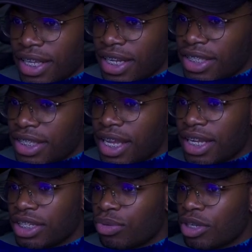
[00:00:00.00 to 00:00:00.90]
Let's get
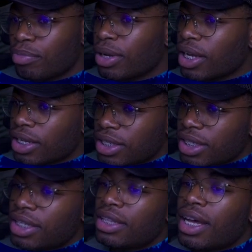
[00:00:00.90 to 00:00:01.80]
into it. Bug
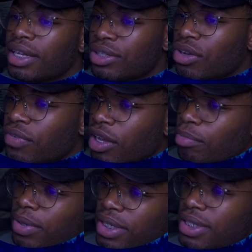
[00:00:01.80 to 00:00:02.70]
hunting, in the eyes of
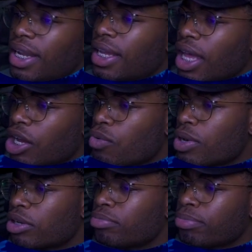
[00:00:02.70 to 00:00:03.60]
companies like
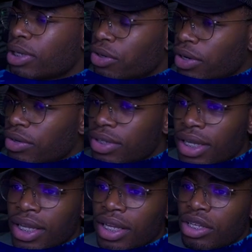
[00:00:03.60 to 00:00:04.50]
HackerOne and Bugcrowd,
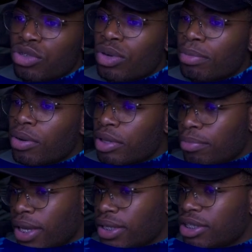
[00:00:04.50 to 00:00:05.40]
is all about
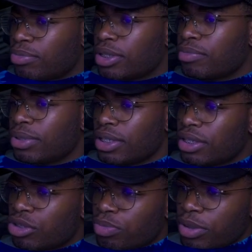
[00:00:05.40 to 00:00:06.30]
impact. It's been beaten
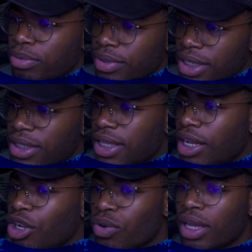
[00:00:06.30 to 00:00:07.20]
into people's heads
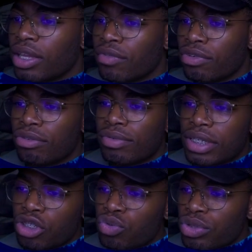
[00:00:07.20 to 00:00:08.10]
that low hanging fruit
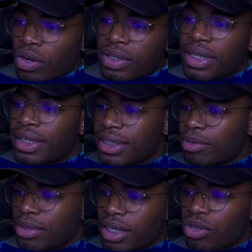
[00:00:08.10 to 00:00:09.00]
issues aren't
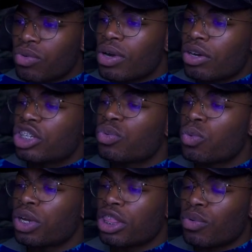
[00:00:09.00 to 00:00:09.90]
accepted or aren't
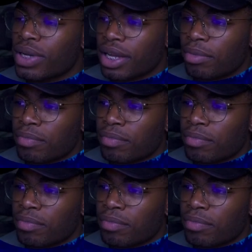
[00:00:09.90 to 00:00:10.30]
worth your time.